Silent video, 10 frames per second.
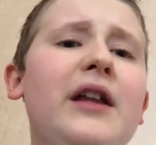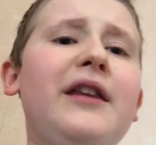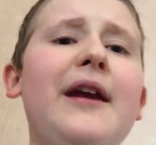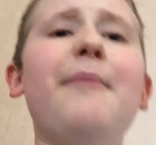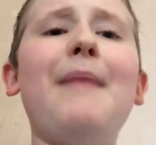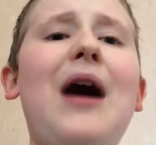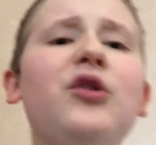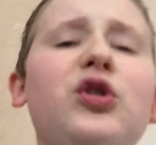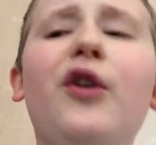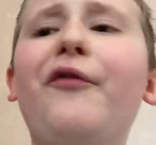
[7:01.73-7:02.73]
the
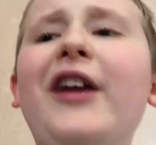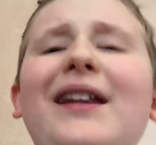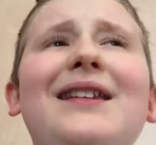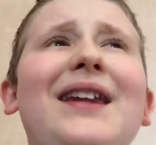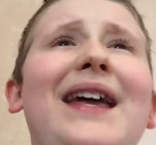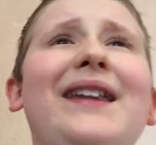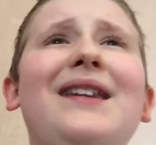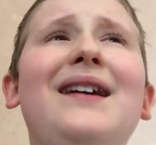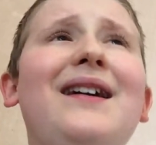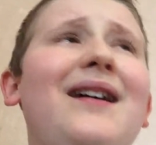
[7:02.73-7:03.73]
amount of it,
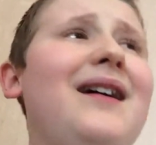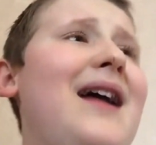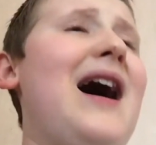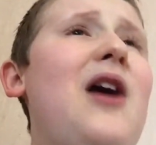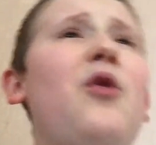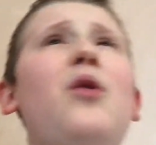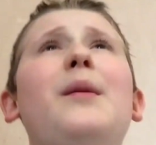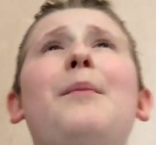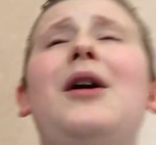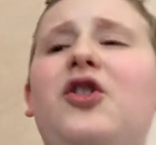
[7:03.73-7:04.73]
and how
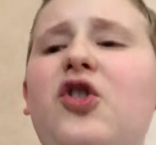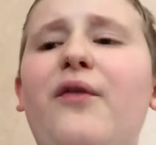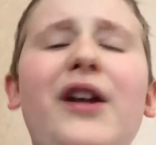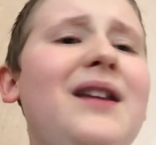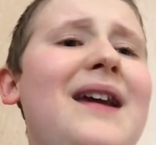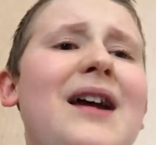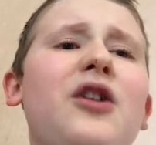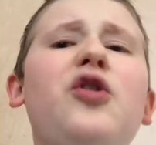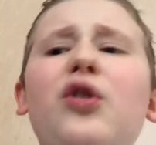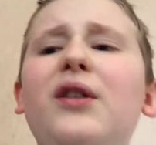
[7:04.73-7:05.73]
much of it
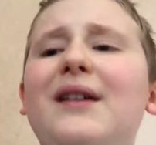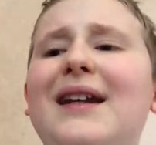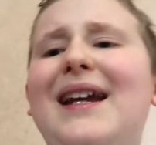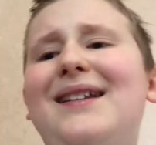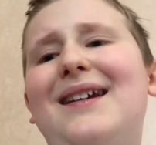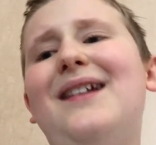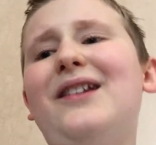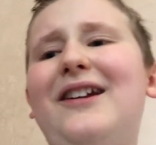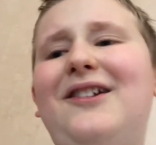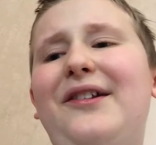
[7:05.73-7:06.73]
could get a
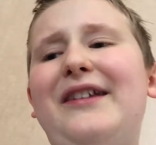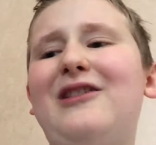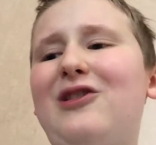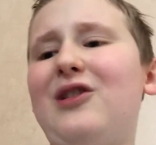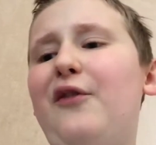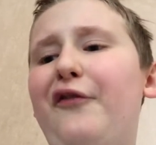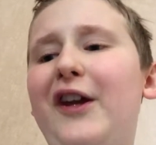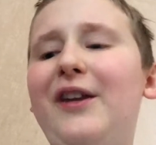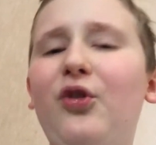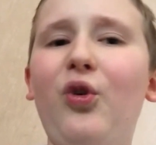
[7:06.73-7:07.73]
little sort of
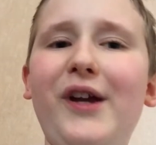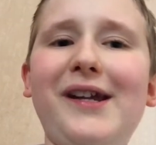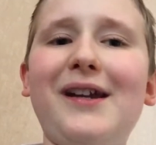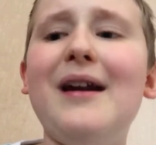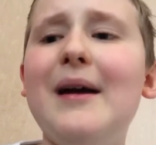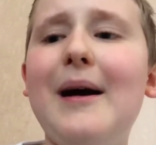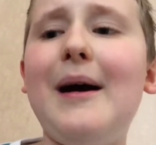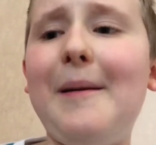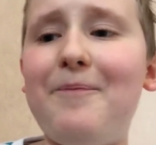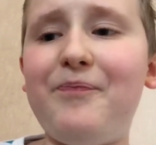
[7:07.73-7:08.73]
annoying.
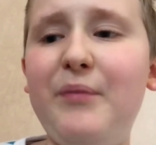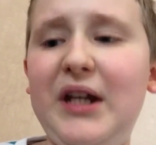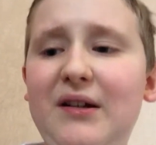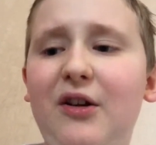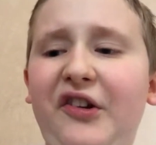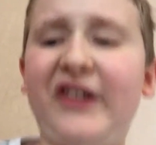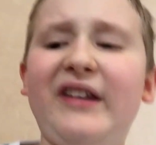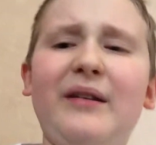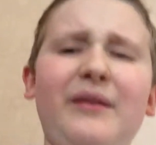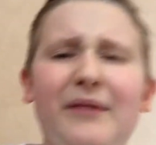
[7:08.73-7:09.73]
Because
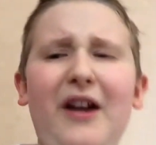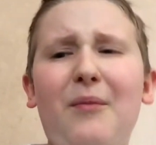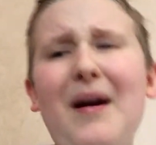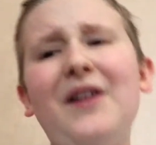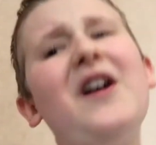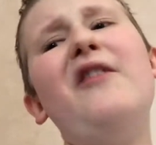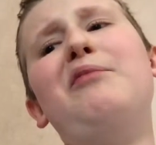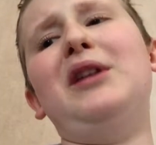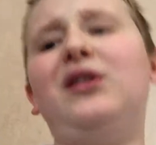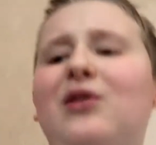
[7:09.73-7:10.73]
there might have
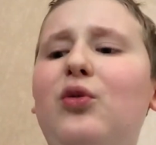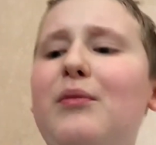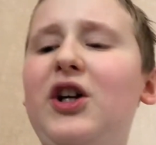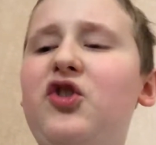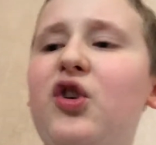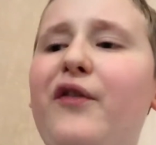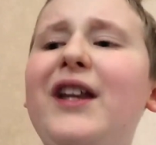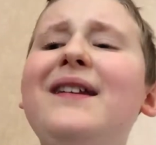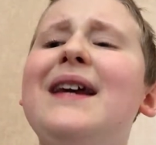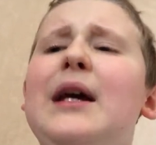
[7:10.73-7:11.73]
been too much of it,